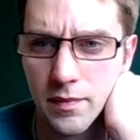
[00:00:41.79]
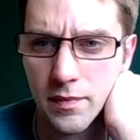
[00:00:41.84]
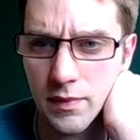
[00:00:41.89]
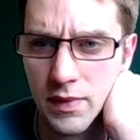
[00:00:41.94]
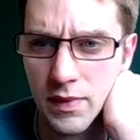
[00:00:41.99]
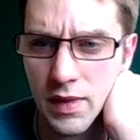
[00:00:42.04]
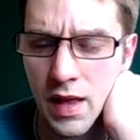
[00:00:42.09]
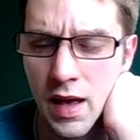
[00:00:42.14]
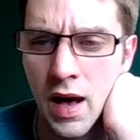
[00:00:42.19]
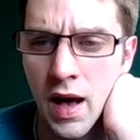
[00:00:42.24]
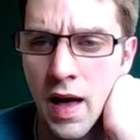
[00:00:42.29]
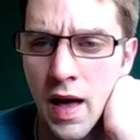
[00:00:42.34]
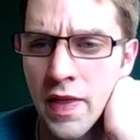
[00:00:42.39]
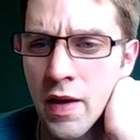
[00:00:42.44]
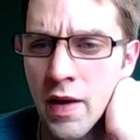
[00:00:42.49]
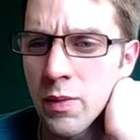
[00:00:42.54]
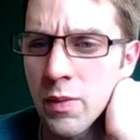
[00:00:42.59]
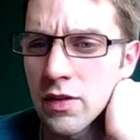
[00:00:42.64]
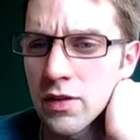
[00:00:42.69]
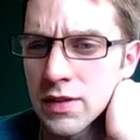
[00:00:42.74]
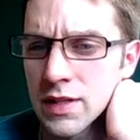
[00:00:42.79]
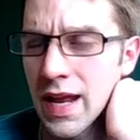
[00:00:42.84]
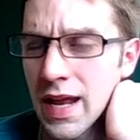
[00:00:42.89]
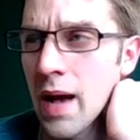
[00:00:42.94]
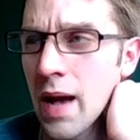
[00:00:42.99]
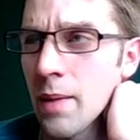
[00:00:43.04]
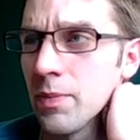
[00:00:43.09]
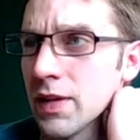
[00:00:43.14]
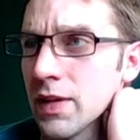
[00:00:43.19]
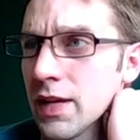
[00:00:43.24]
And then we looked at
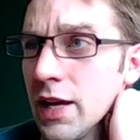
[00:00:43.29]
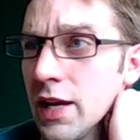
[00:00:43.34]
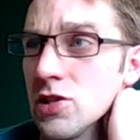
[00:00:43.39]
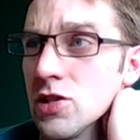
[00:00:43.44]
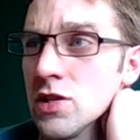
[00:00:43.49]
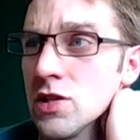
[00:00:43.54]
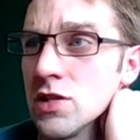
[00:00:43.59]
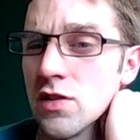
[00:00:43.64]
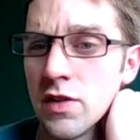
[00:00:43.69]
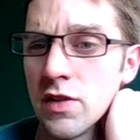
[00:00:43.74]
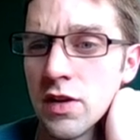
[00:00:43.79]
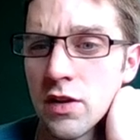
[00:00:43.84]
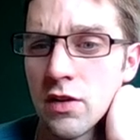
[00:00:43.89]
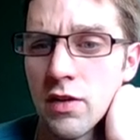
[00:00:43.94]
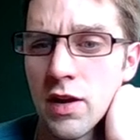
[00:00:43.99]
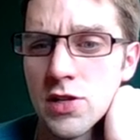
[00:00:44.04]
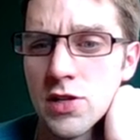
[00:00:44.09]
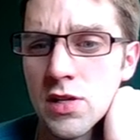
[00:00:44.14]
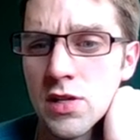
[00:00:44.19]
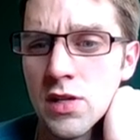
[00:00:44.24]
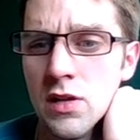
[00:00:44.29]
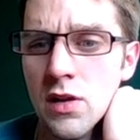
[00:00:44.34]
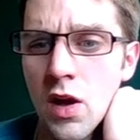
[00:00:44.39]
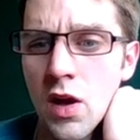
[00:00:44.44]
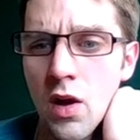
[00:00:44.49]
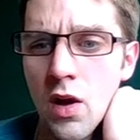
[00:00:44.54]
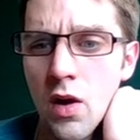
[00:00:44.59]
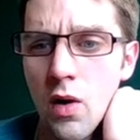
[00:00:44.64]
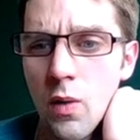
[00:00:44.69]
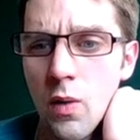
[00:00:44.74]
applications of integration,
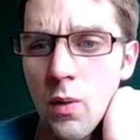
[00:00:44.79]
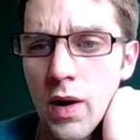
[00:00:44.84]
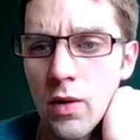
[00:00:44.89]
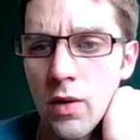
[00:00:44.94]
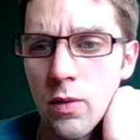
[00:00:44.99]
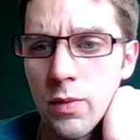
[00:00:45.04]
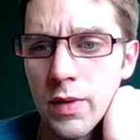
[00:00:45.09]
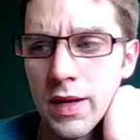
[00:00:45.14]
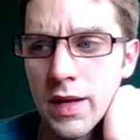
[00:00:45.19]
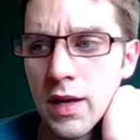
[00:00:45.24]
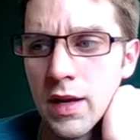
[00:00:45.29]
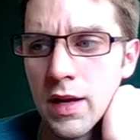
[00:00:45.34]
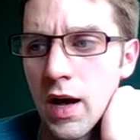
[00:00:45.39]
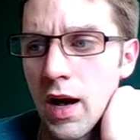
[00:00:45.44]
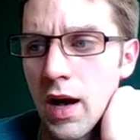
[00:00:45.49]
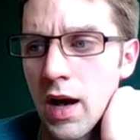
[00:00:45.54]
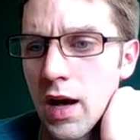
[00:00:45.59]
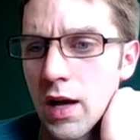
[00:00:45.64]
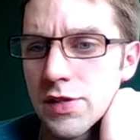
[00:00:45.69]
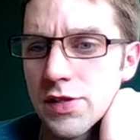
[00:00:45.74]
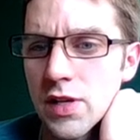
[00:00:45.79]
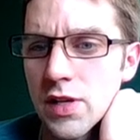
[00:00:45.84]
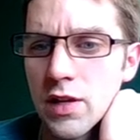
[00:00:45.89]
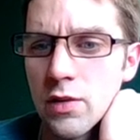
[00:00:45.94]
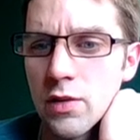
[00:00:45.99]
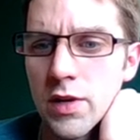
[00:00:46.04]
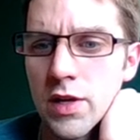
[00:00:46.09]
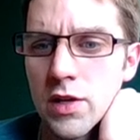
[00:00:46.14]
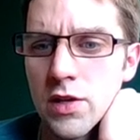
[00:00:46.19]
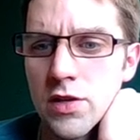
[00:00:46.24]
where we saw that
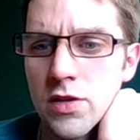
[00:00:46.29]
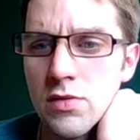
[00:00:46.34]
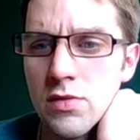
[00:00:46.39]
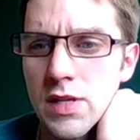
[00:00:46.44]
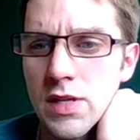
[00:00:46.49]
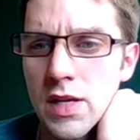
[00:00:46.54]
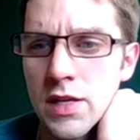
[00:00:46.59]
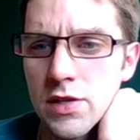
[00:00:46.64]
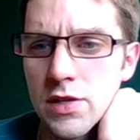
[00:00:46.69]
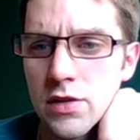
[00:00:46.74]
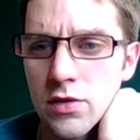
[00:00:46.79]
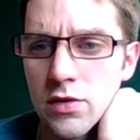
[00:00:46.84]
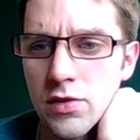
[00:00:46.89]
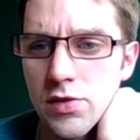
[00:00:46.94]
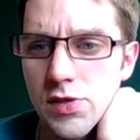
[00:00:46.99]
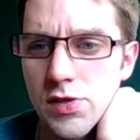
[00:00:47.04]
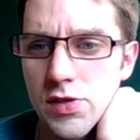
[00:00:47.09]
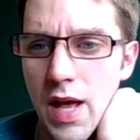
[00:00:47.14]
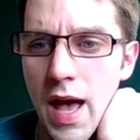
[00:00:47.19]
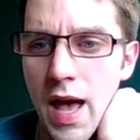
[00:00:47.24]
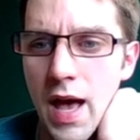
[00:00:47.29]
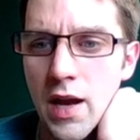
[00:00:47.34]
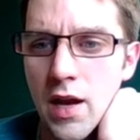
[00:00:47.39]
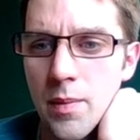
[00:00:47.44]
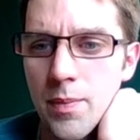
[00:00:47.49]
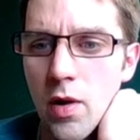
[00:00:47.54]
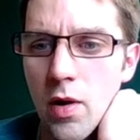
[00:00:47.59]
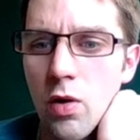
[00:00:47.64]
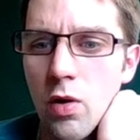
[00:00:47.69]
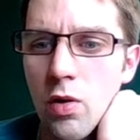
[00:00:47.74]
we could use integrals to add up
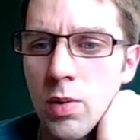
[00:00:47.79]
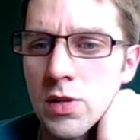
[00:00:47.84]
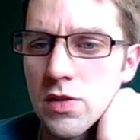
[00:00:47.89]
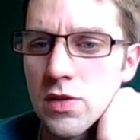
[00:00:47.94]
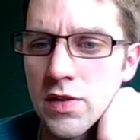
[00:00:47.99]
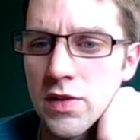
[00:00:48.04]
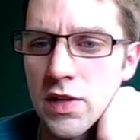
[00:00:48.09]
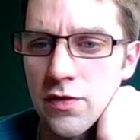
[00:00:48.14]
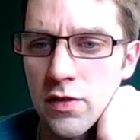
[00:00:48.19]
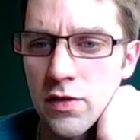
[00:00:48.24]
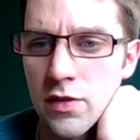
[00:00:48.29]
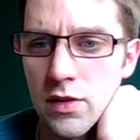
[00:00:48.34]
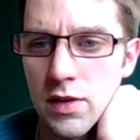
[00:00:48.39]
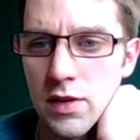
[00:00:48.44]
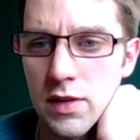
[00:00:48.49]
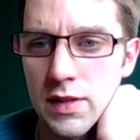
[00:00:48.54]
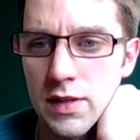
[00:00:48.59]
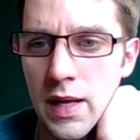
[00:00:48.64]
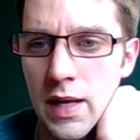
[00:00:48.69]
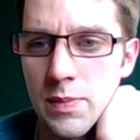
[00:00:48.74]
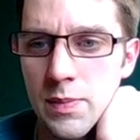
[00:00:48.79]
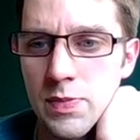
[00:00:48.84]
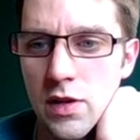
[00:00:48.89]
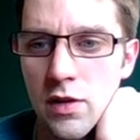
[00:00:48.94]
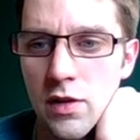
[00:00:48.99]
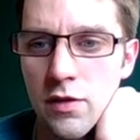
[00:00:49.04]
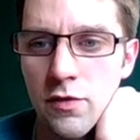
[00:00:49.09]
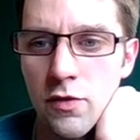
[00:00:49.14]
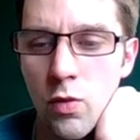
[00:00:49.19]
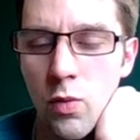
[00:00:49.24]
a whole bunch of different types
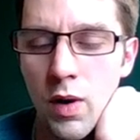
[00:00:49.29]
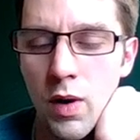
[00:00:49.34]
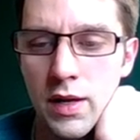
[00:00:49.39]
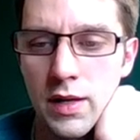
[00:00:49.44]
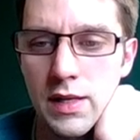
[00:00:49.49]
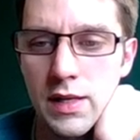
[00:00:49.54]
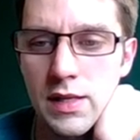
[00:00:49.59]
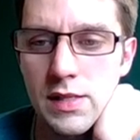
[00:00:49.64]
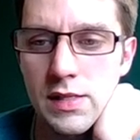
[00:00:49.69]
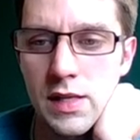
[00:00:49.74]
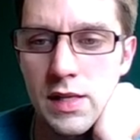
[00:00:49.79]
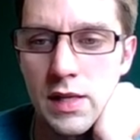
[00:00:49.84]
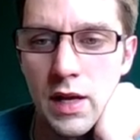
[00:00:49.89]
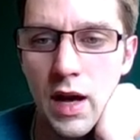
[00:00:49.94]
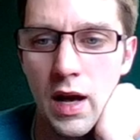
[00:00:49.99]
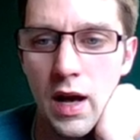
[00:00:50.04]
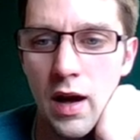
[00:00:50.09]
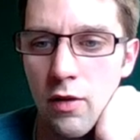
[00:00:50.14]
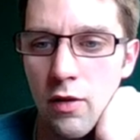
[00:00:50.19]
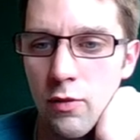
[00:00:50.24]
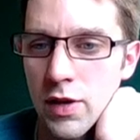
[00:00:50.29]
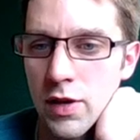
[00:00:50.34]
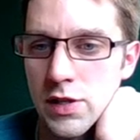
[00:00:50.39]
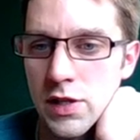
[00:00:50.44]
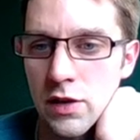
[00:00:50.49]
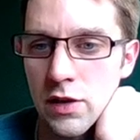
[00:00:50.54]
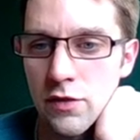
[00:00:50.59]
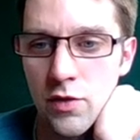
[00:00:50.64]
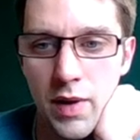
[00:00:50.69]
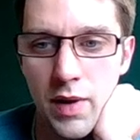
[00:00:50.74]
of quantities,
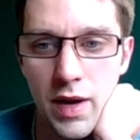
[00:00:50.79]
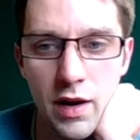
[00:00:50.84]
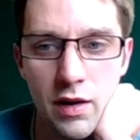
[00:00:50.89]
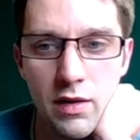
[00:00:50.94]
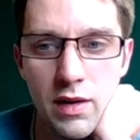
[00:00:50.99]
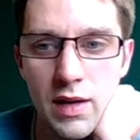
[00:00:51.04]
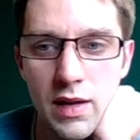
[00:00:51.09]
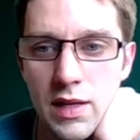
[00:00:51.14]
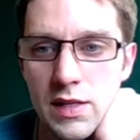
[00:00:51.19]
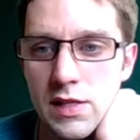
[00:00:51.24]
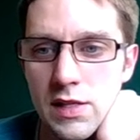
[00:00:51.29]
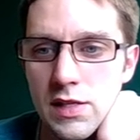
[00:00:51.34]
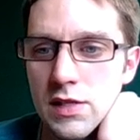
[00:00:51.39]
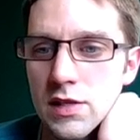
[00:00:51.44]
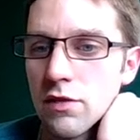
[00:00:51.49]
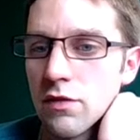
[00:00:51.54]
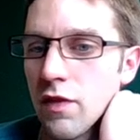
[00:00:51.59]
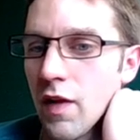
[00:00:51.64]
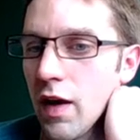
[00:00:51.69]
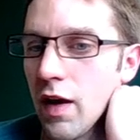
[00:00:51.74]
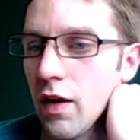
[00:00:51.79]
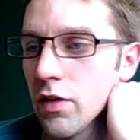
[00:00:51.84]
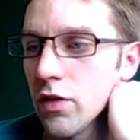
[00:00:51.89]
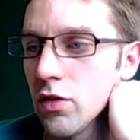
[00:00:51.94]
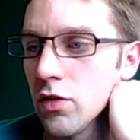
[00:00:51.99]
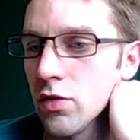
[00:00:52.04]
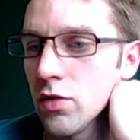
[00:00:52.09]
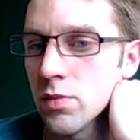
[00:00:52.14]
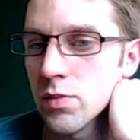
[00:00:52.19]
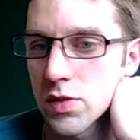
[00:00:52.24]
ranging from areas to
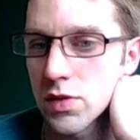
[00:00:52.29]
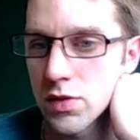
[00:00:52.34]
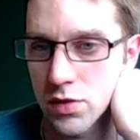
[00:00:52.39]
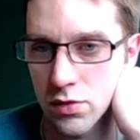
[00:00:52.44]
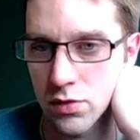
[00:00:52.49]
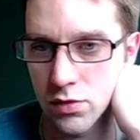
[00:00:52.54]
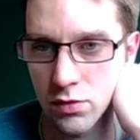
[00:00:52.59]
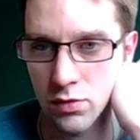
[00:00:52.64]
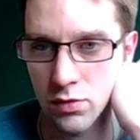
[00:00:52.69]
volumes to